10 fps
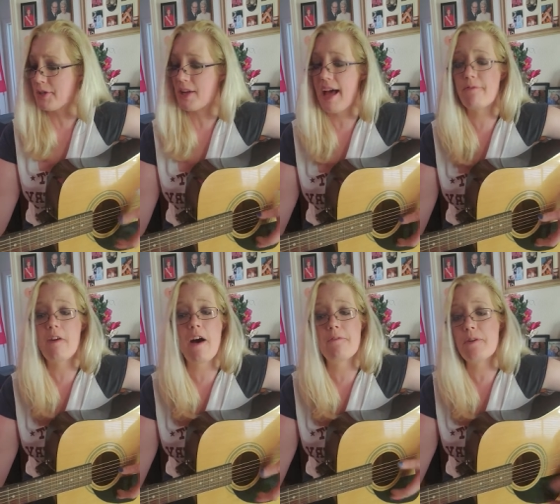but you're not
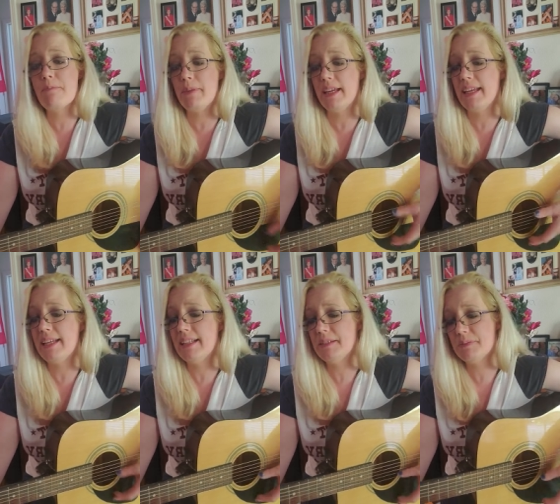far from
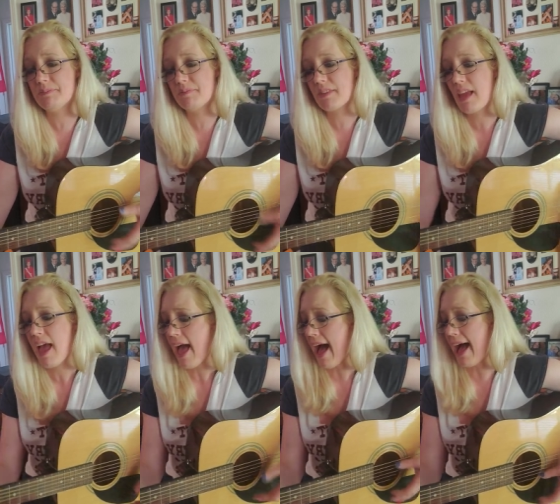me.
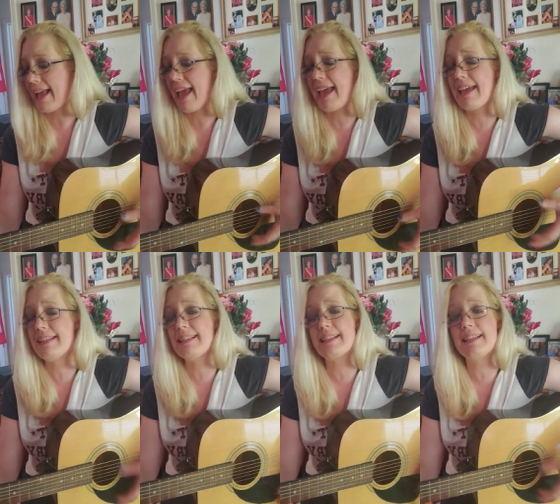I
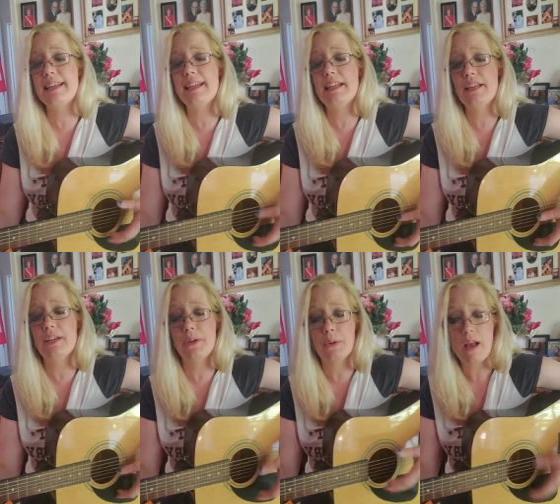can't see
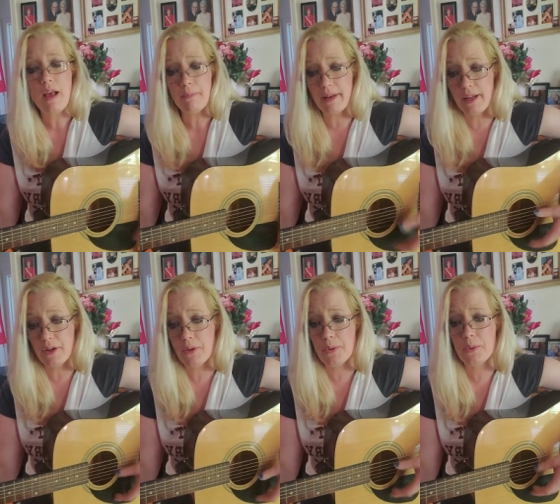you, but I
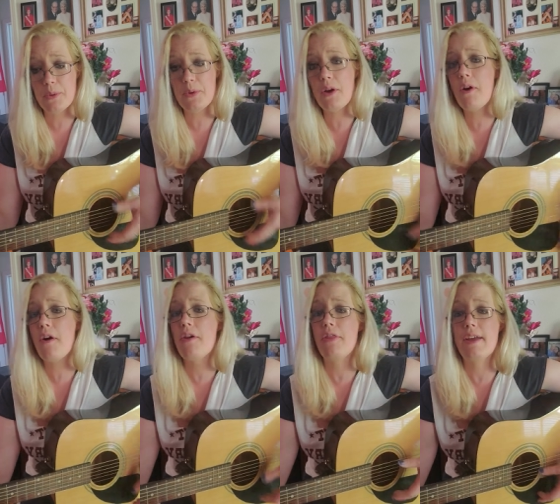know
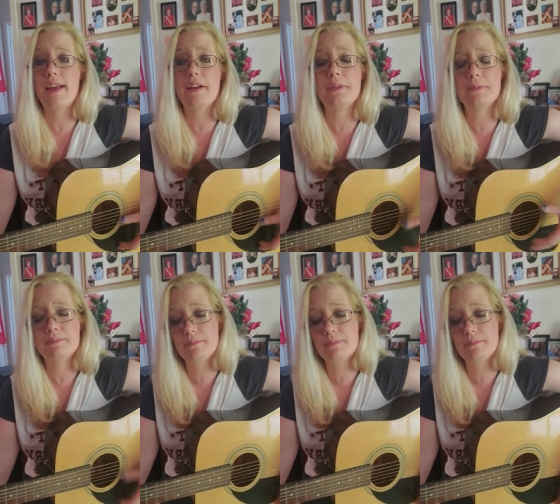you're there.